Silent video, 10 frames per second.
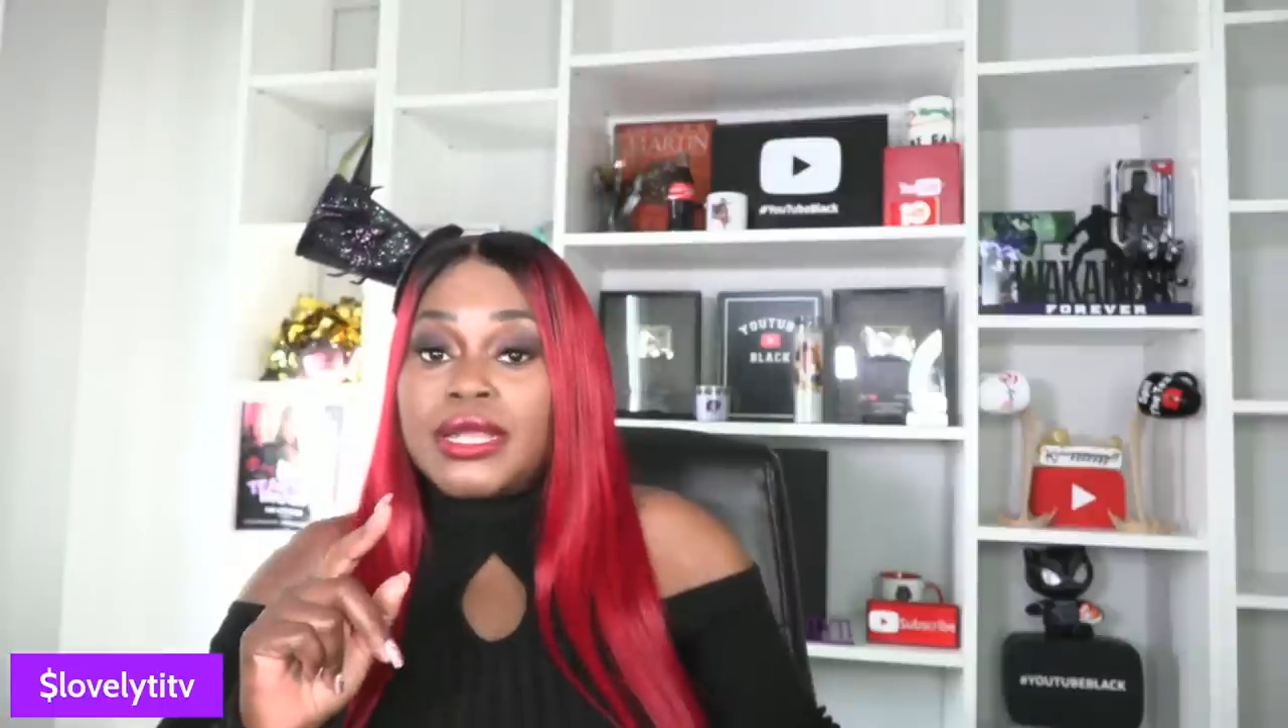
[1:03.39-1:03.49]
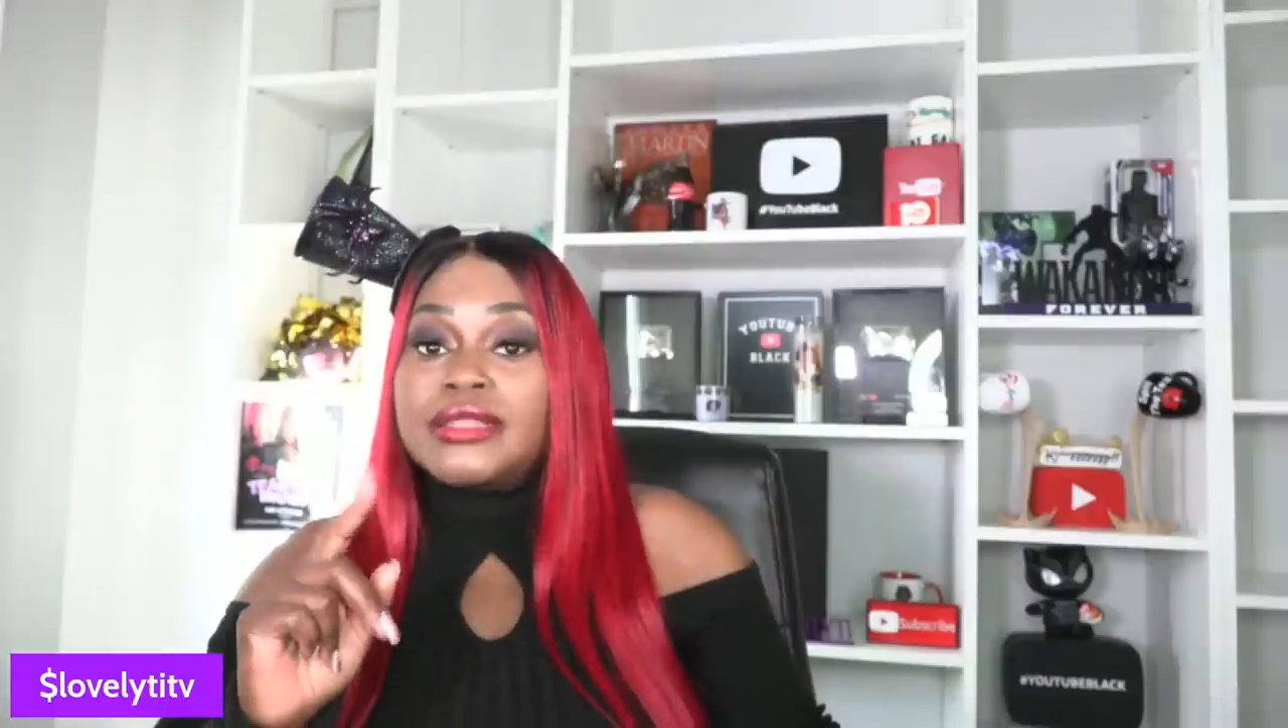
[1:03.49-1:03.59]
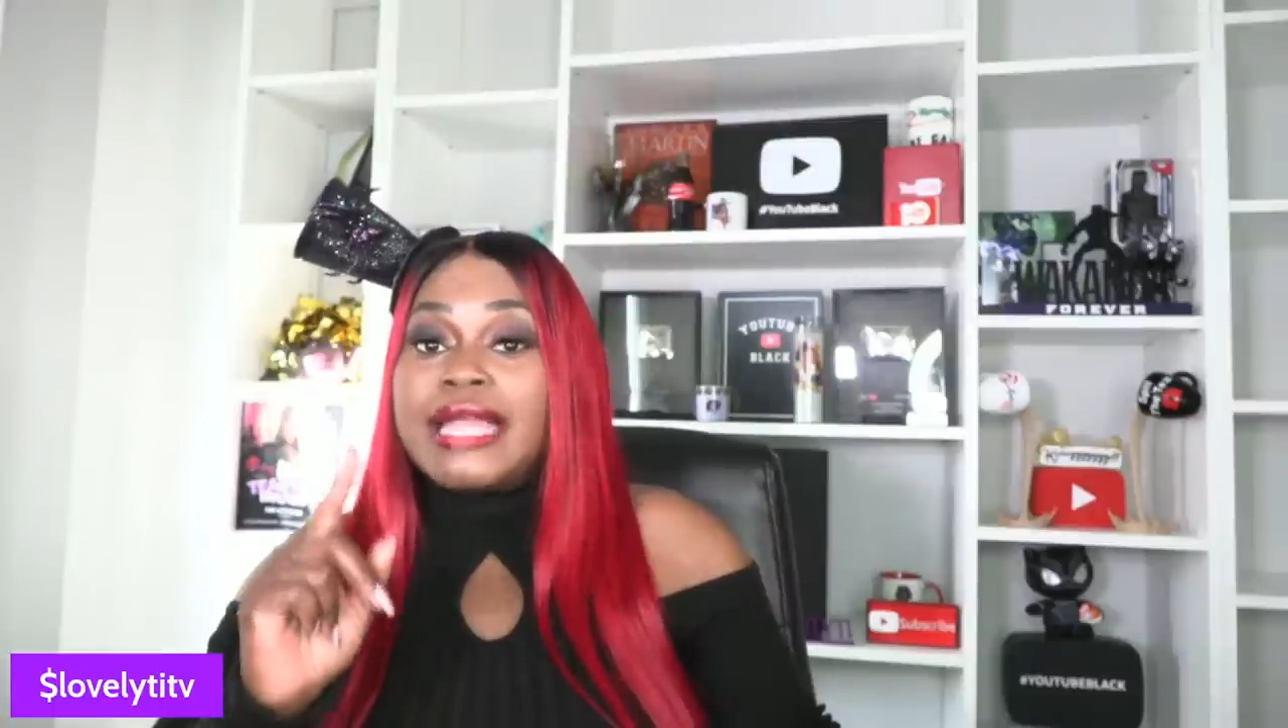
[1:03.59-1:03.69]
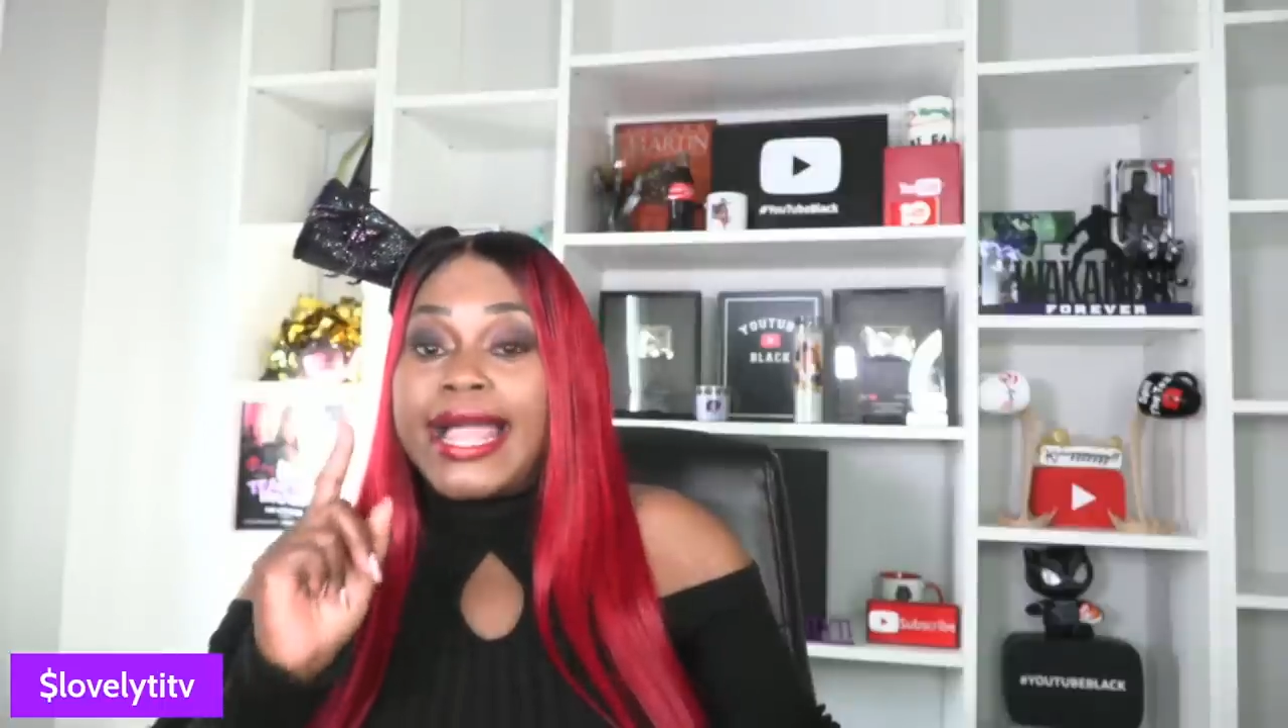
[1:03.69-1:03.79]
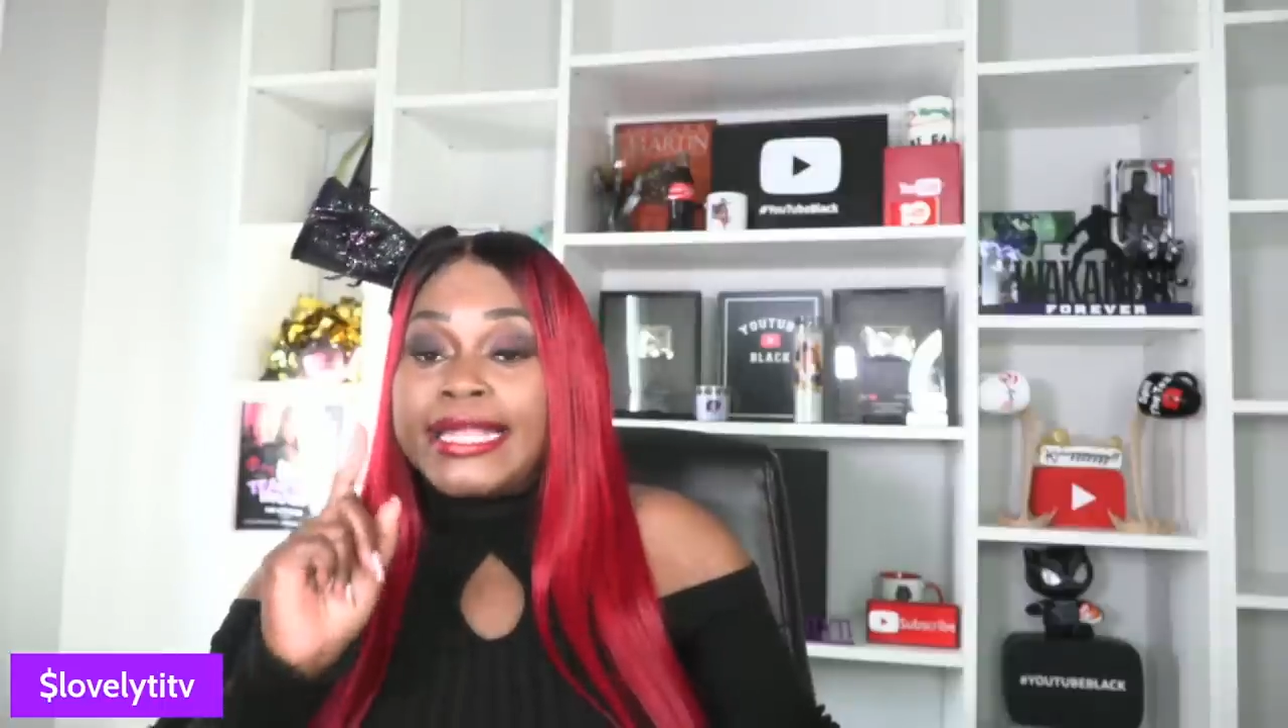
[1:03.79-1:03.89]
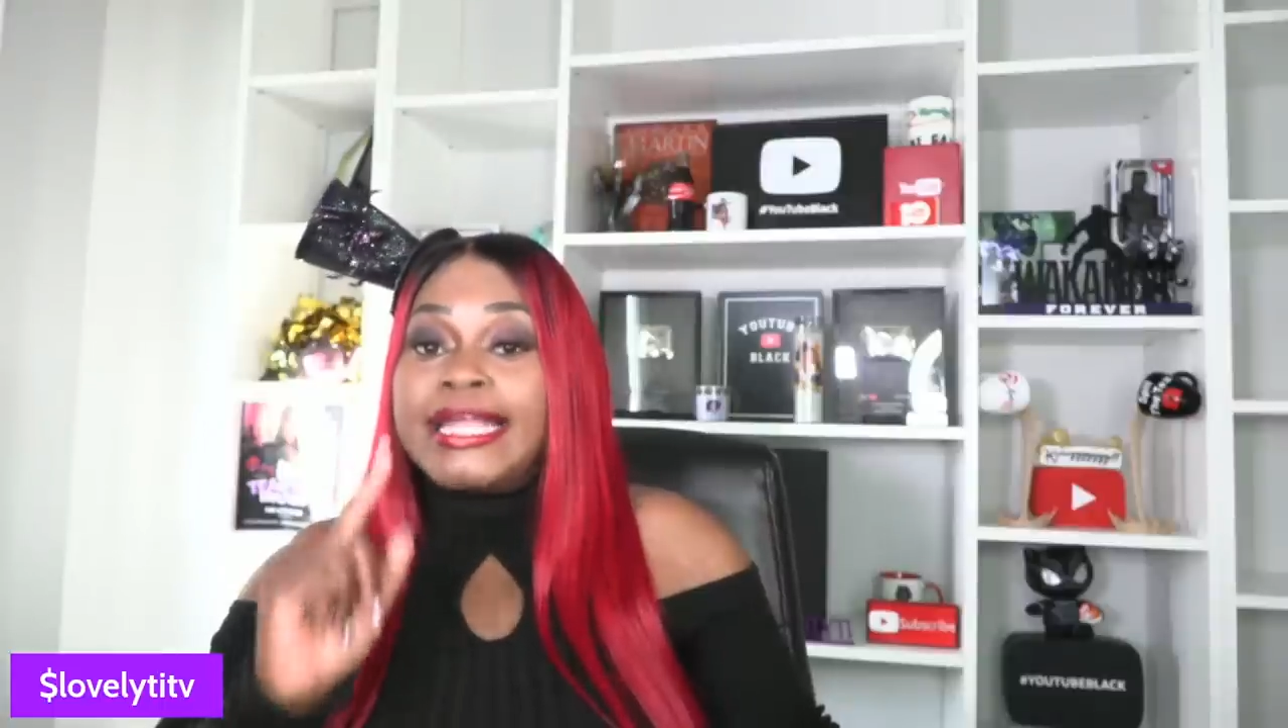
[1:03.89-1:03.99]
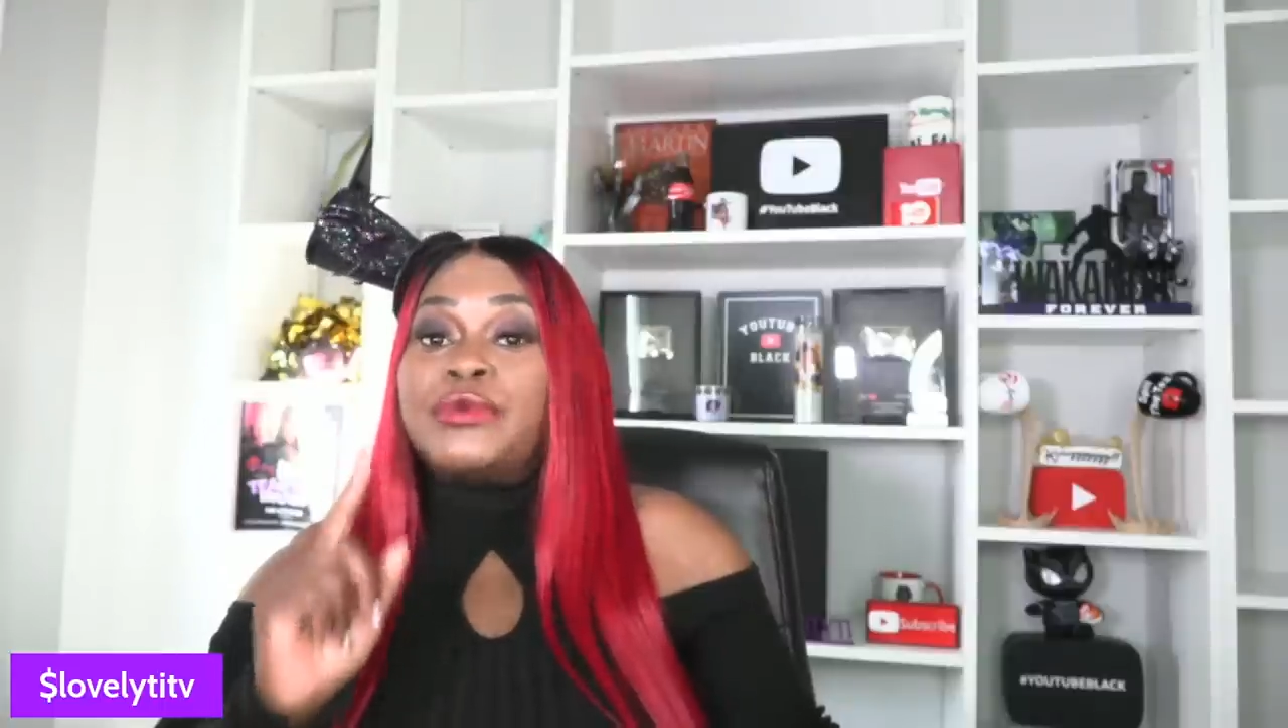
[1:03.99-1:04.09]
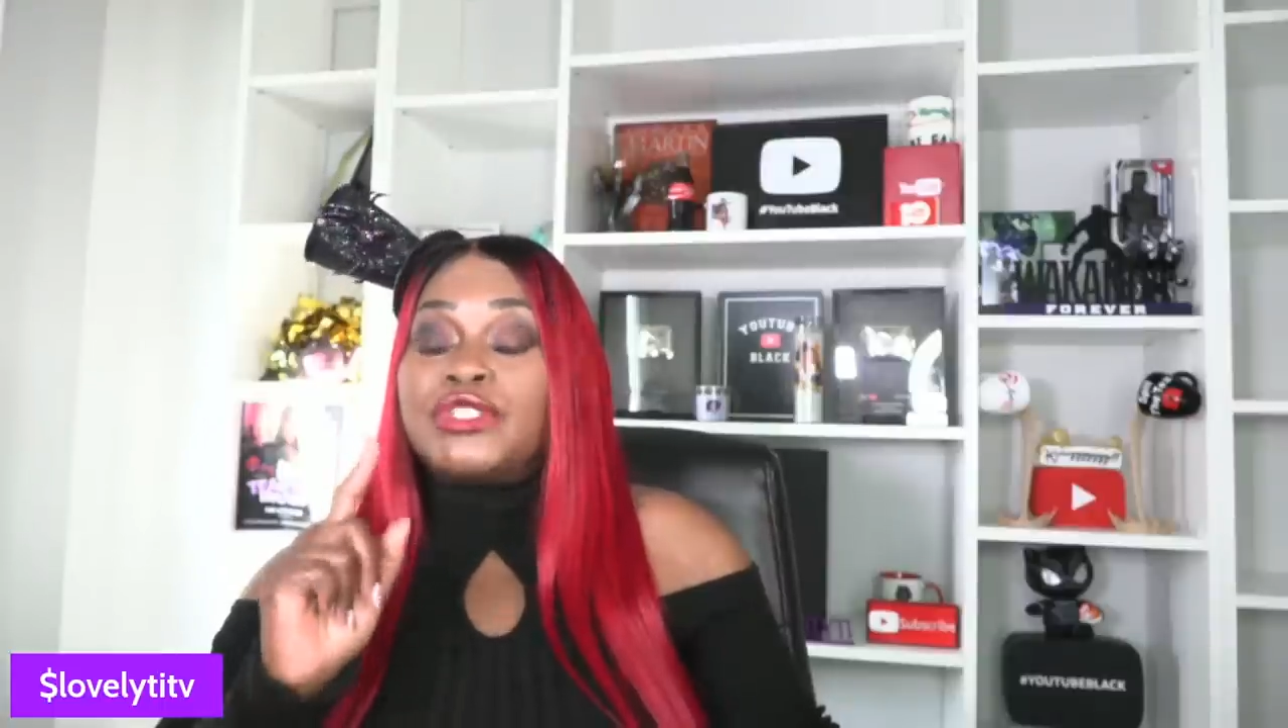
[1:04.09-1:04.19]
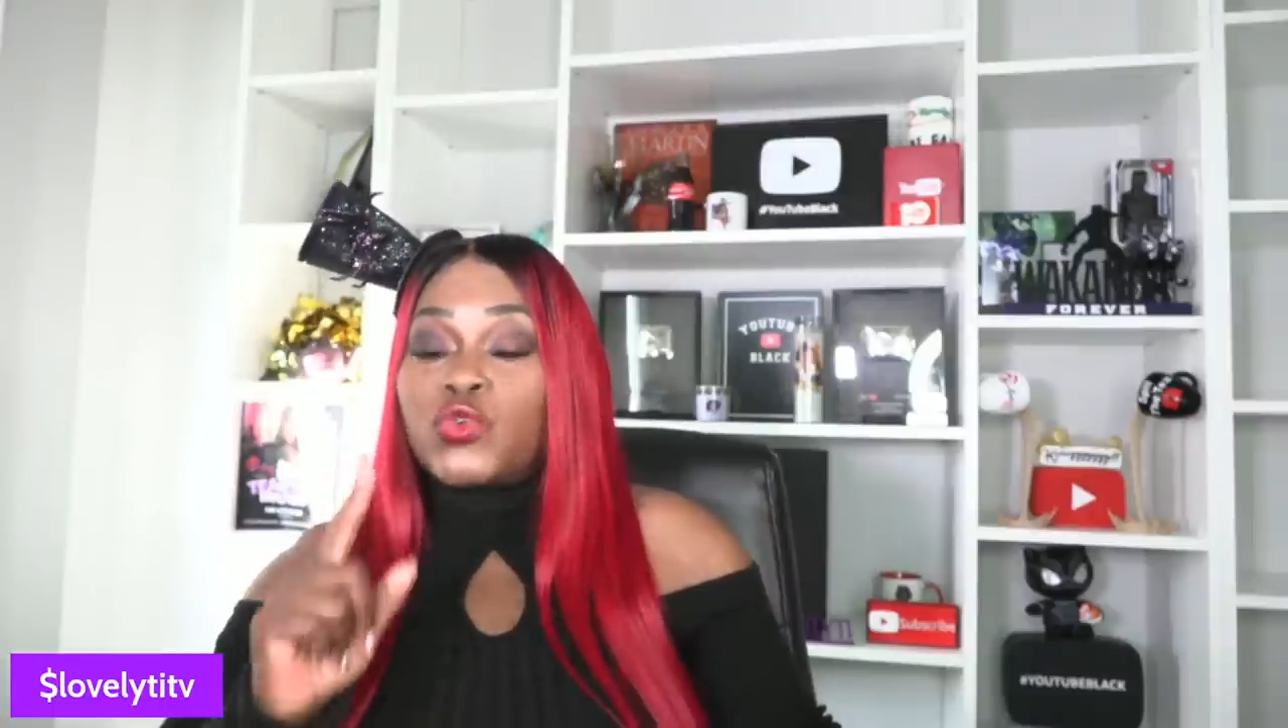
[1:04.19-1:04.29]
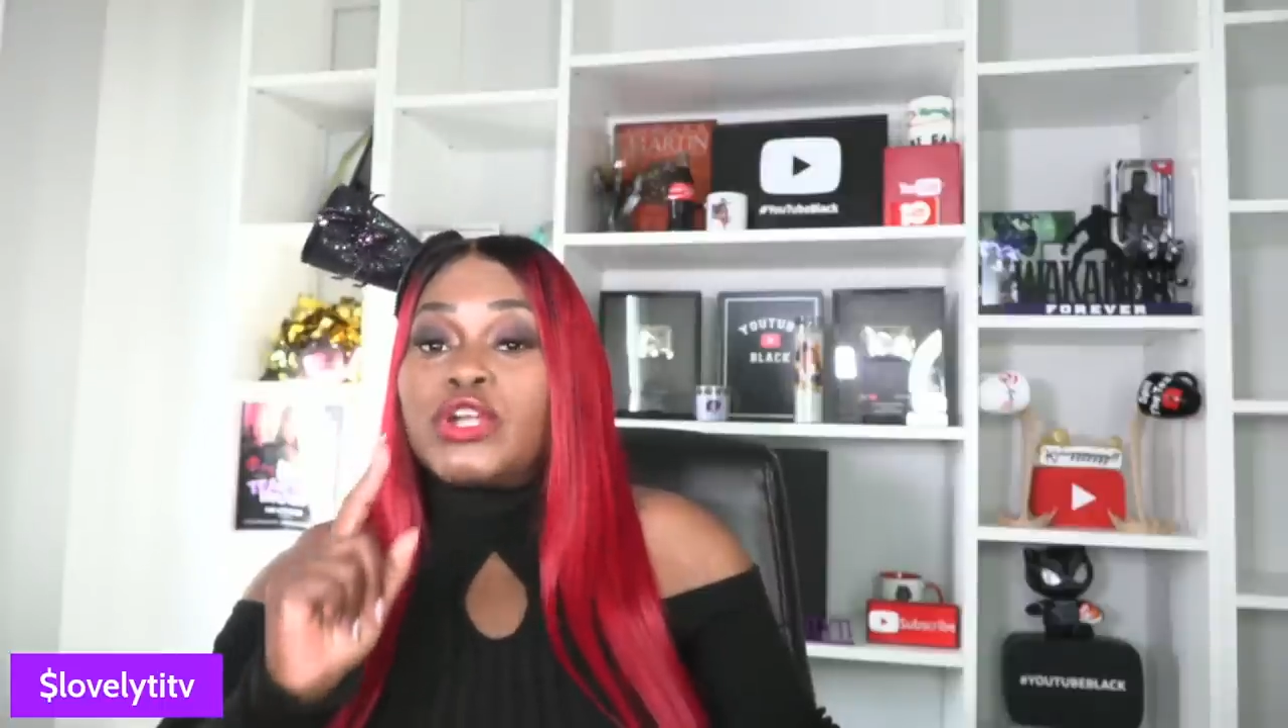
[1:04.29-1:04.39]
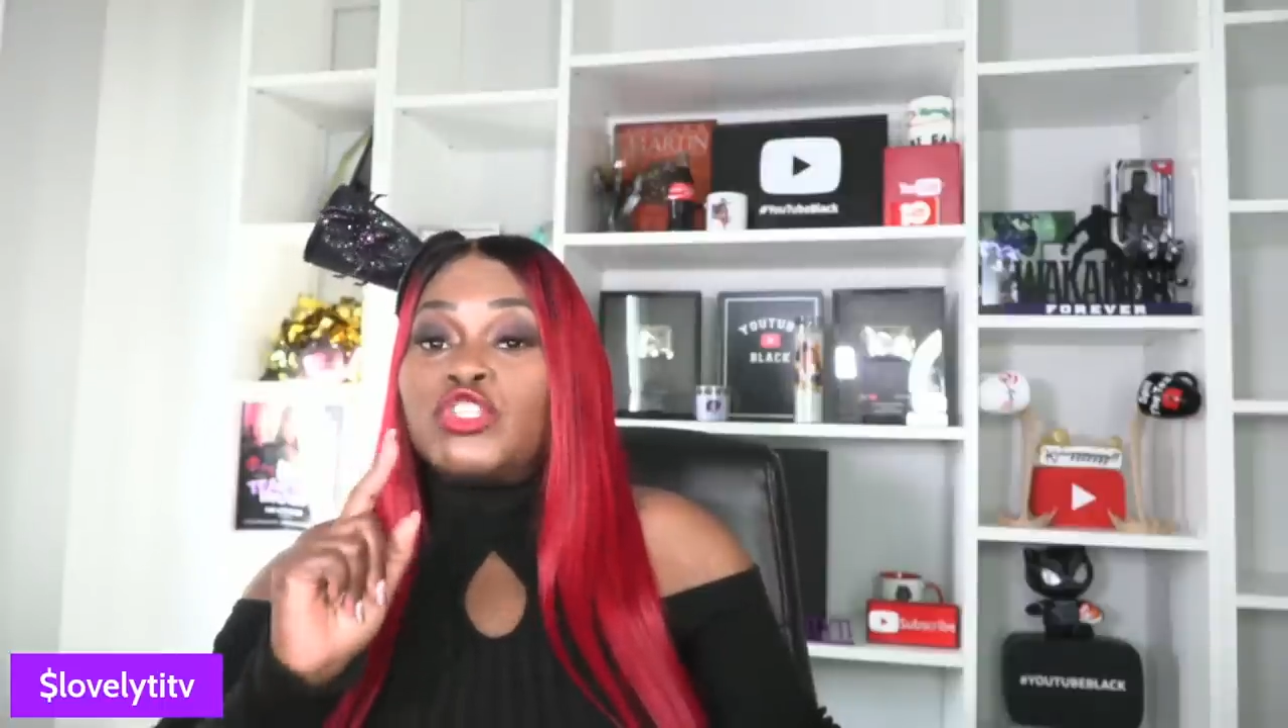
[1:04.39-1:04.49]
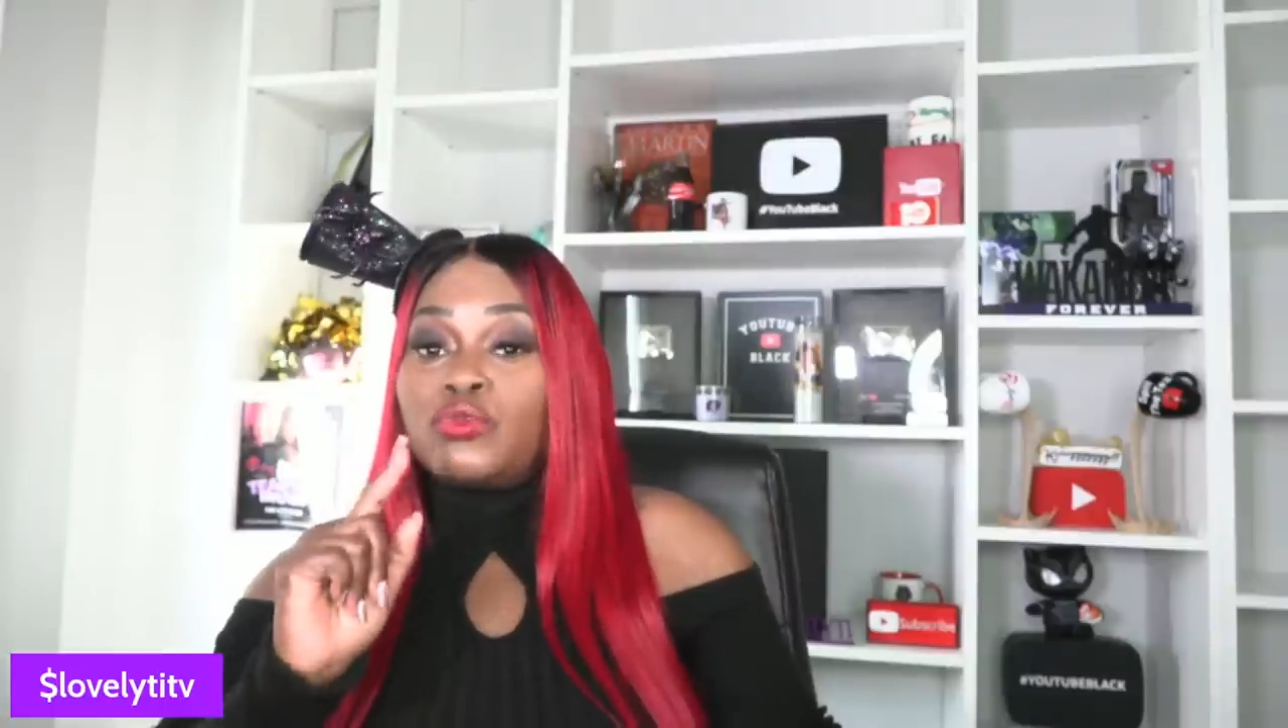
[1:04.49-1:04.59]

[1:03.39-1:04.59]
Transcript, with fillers: that he was going